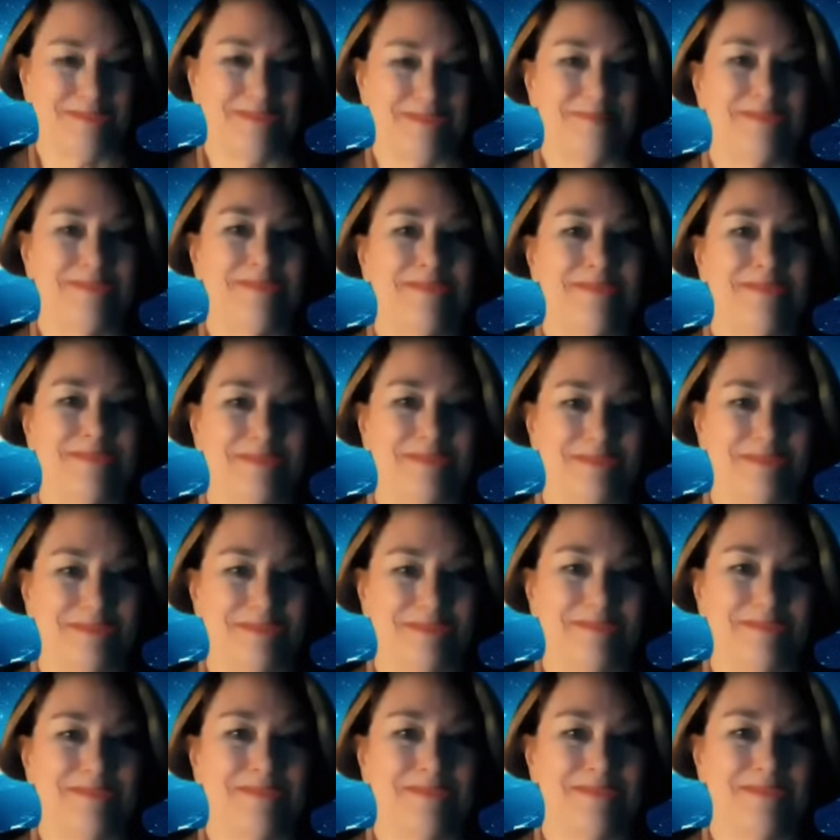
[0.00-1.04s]

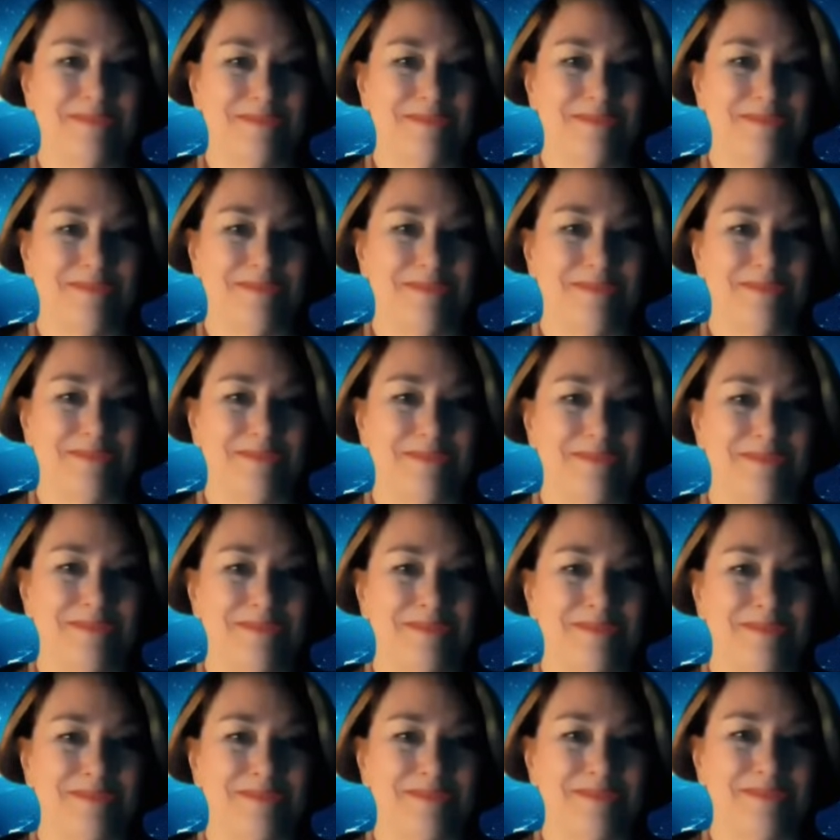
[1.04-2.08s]

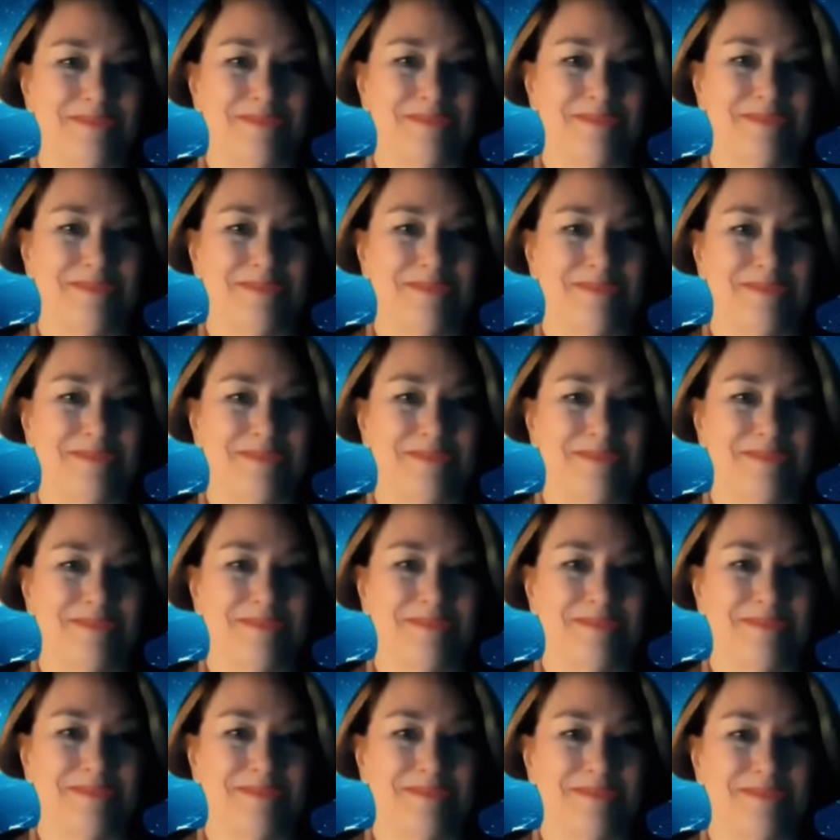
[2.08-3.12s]

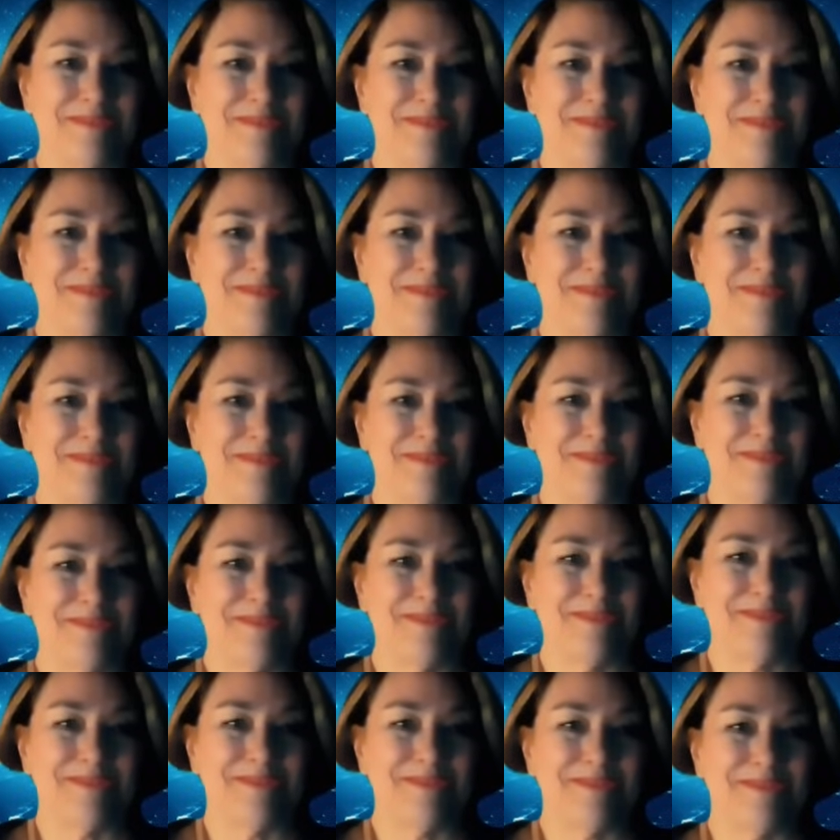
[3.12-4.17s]

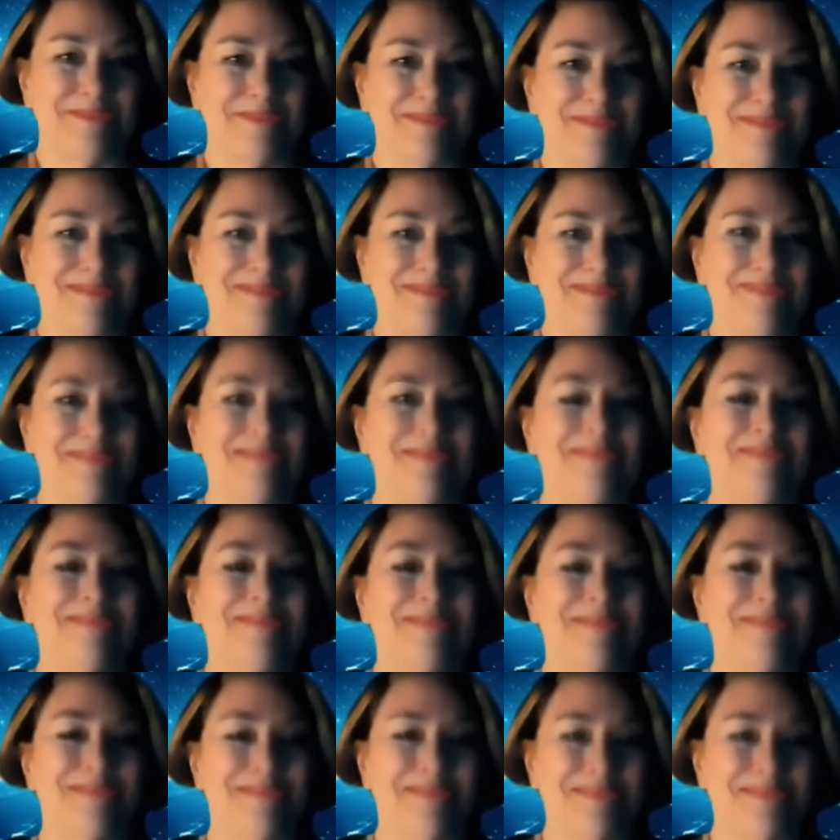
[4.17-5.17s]
(silent)